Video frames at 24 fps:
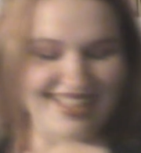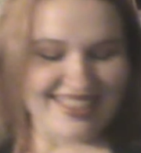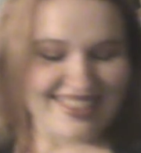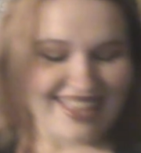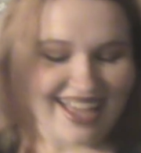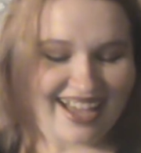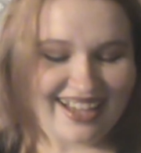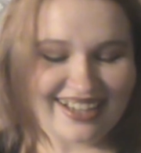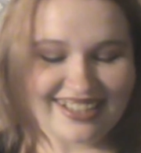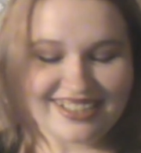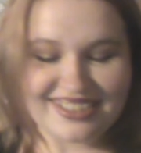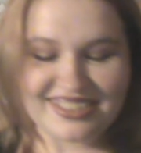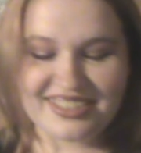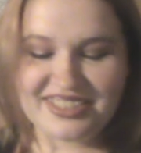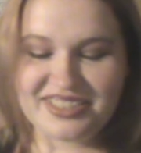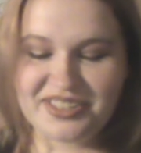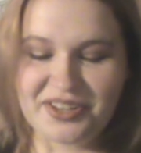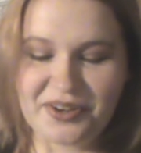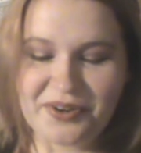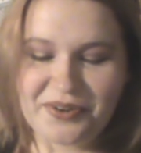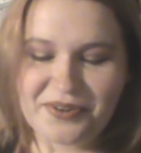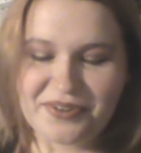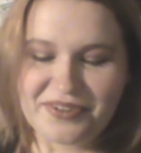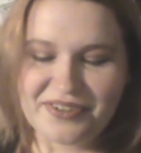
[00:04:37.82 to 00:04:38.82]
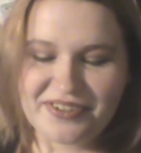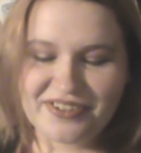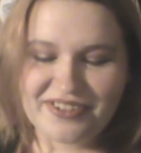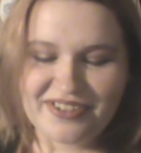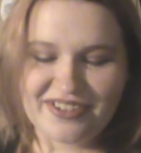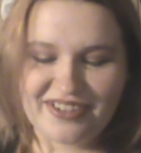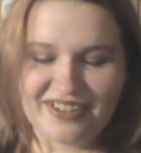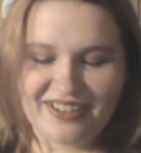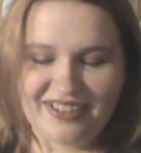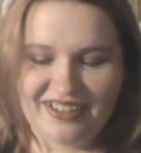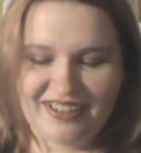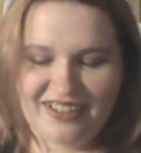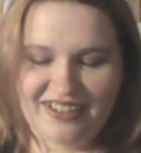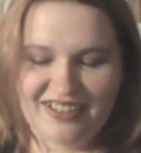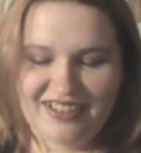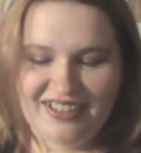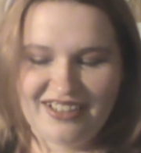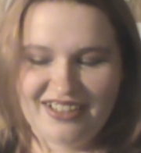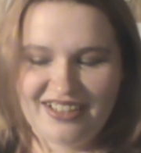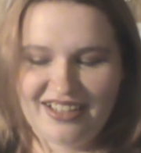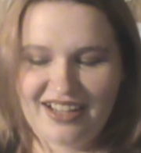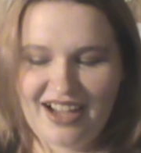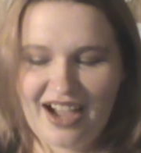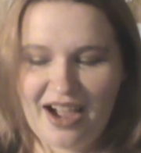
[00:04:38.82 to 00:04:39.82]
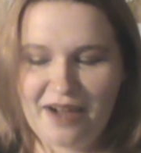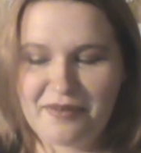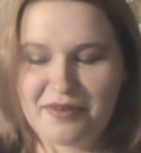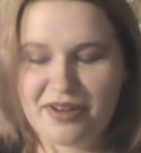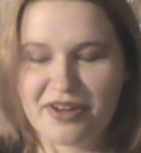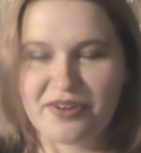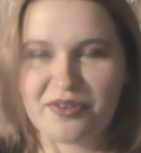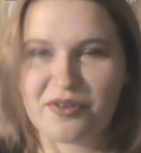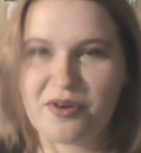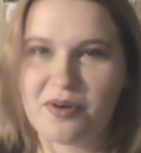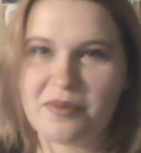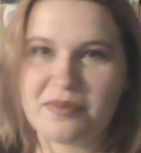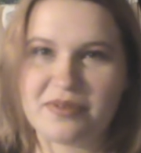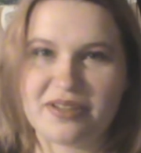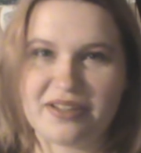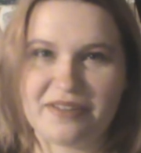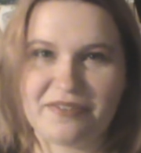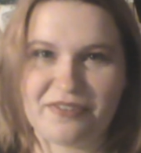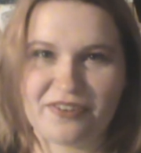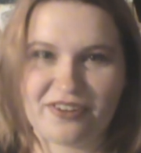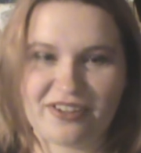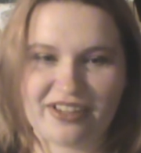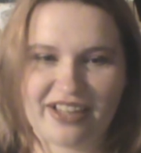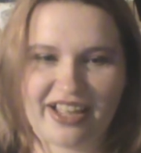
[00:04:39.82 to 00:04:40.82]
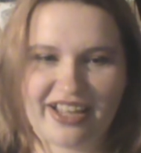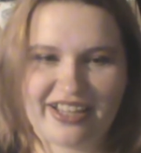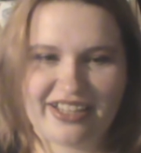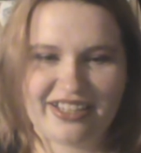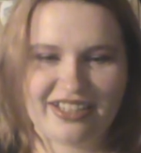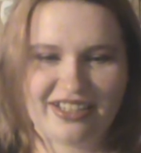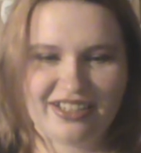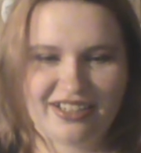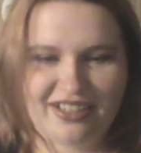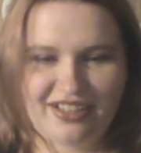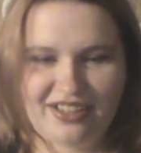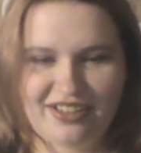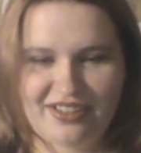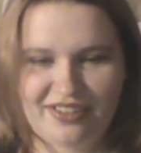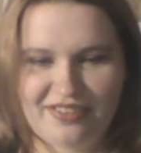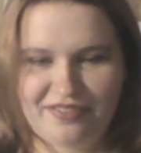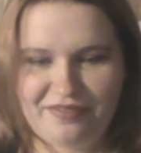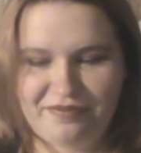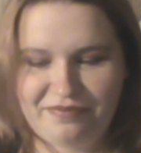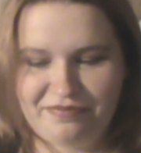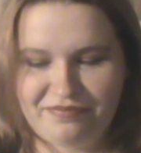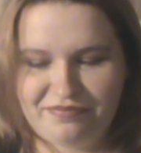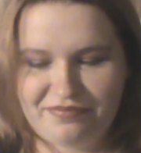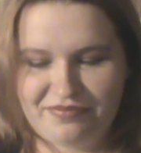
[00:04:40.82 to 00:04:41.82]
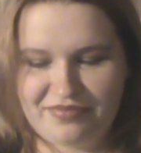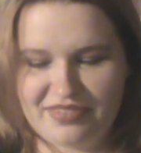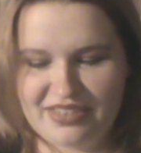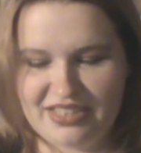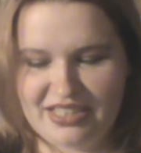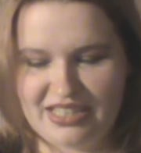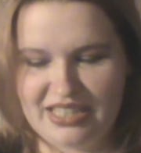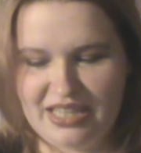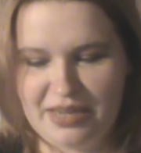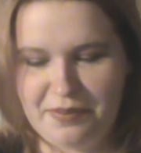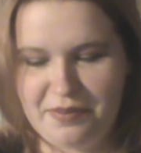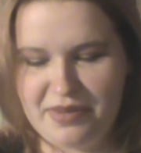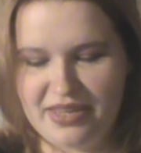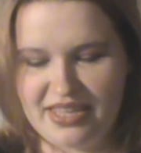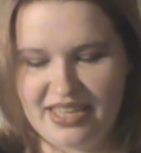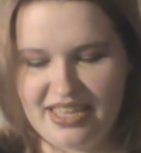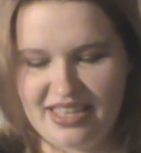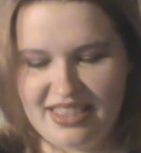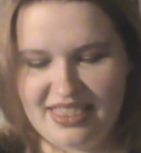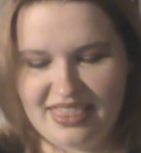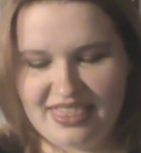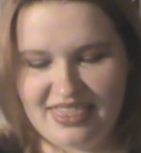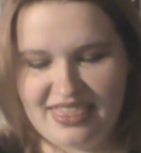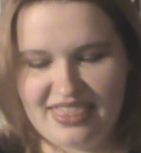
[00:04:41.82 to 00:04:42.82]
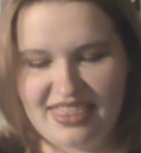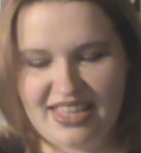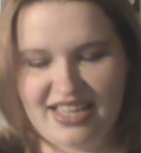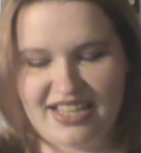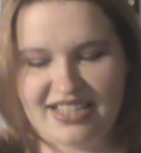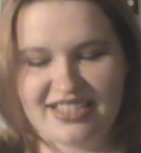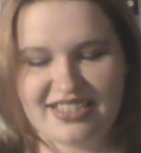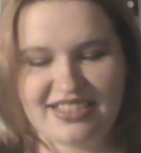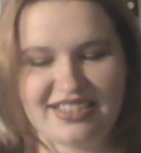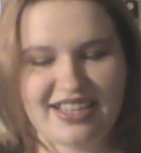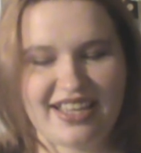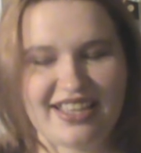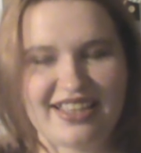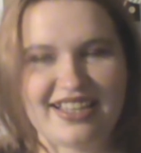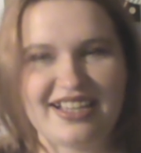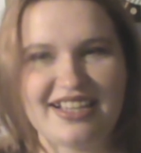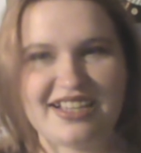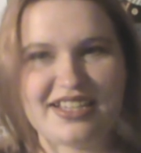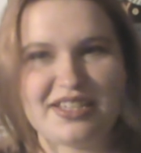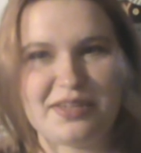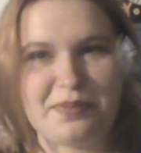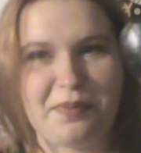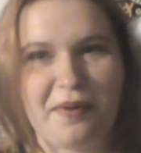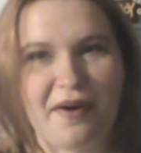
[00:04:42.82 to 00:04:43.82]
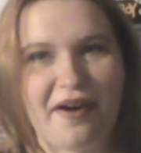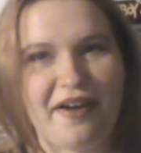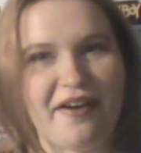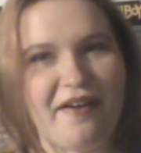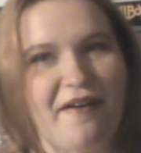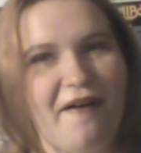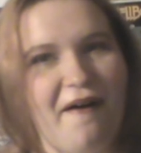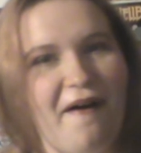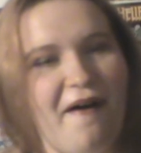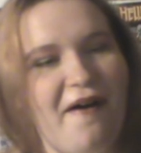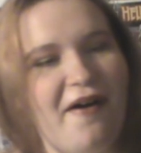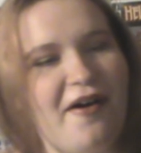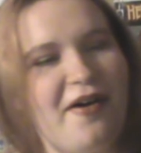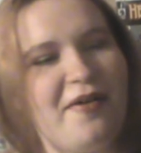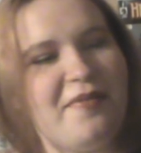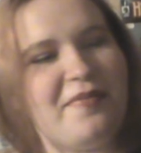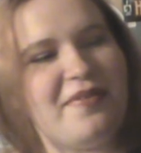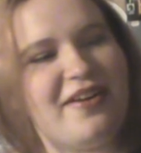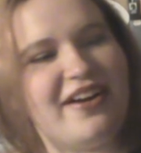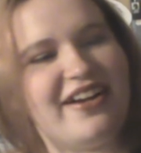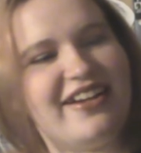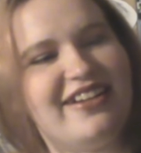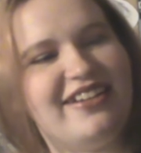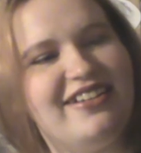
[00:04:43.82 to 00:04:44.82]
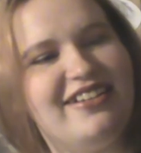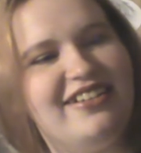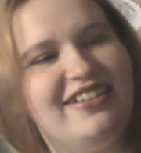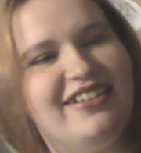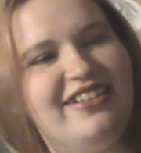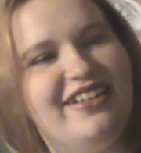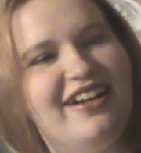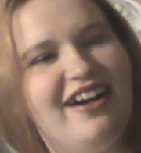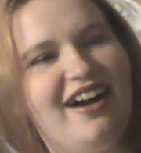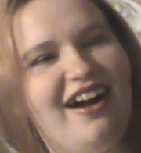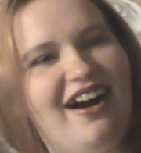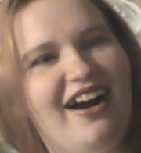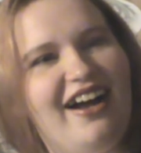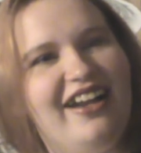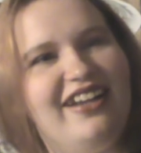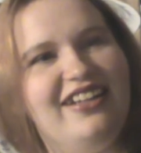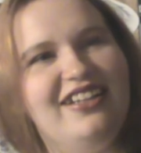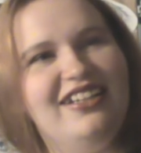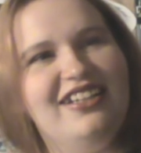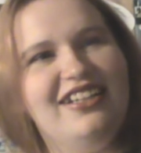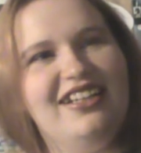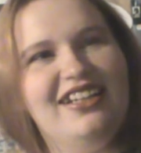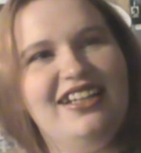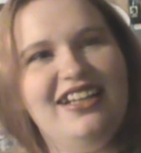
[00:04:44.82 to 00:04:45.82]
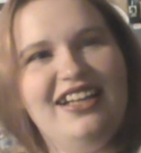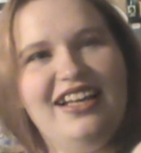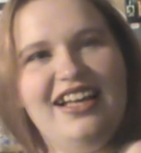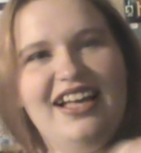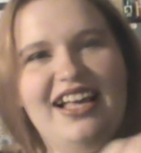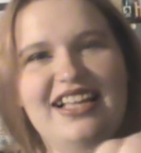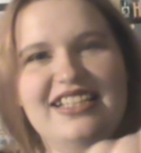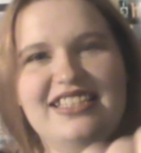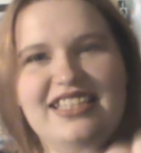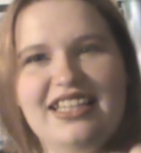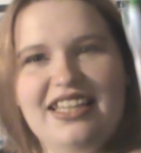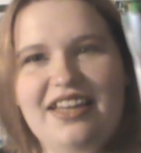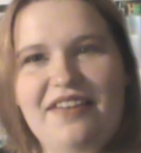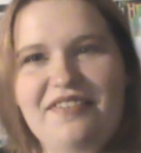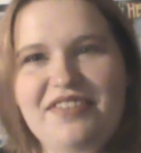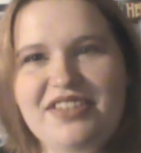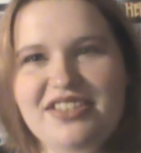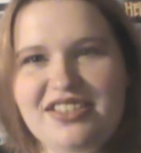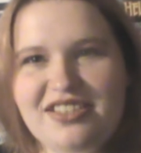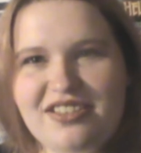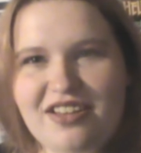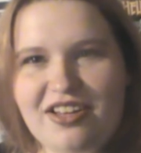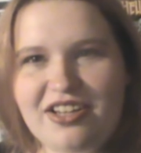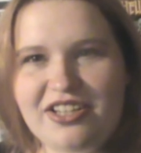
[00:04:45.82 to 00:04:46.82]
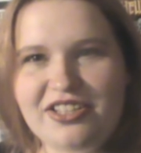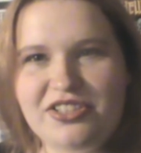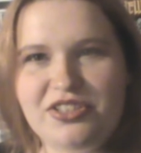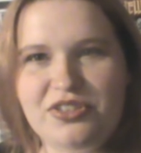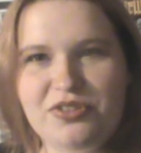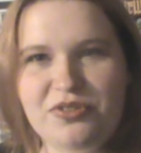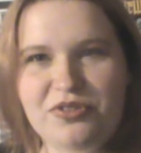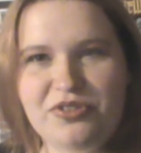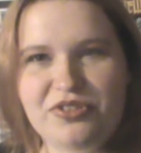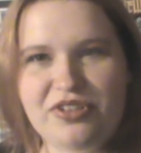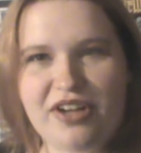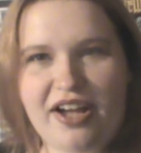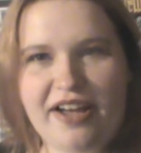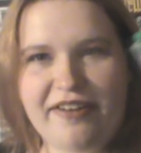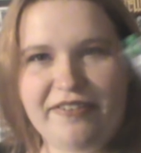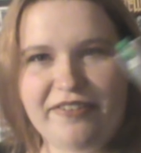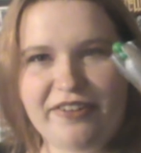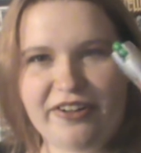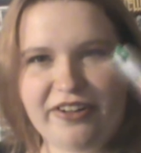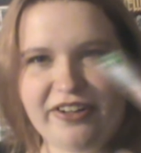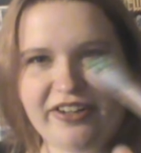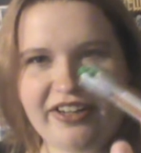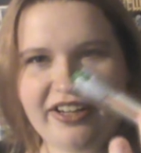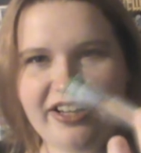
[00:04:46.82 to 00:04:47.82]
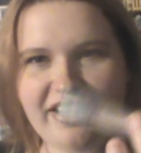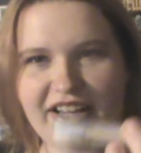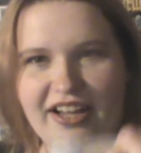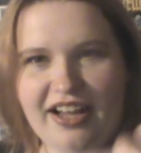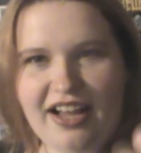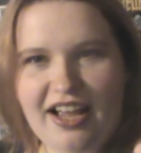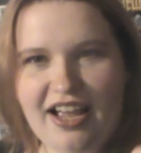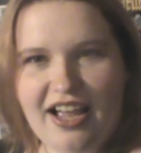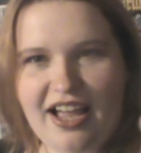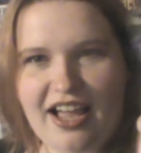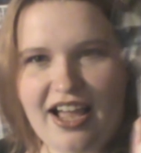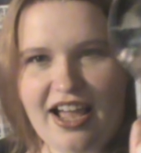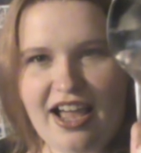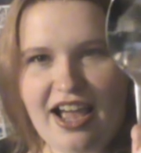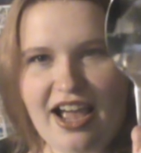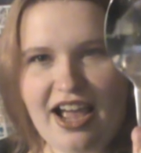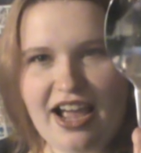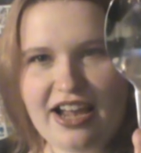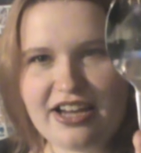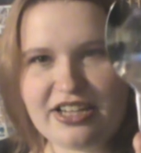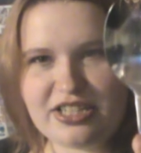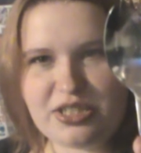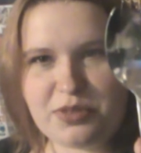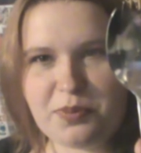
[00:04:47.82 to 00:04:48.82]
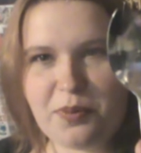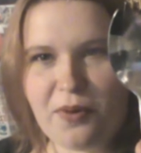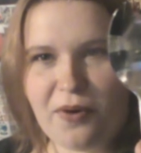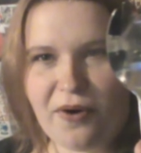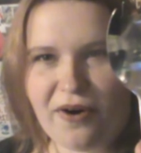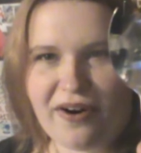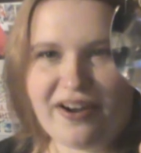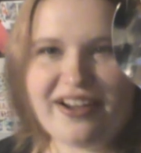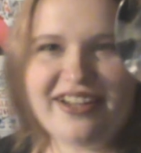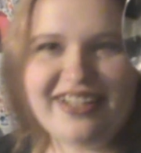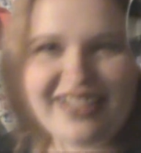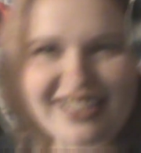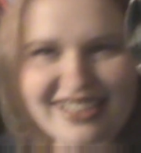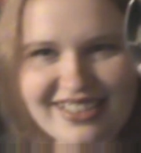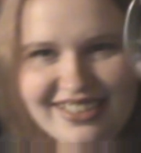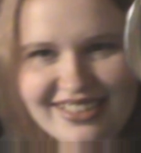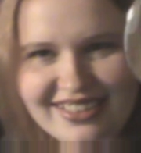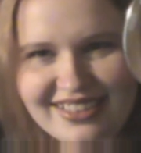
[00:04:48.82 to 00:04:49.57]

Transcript: That is so cool. I'm not normally for like gimmicky things like this, but oh my god. It's 11 Sonic Screwdriver and a Spork.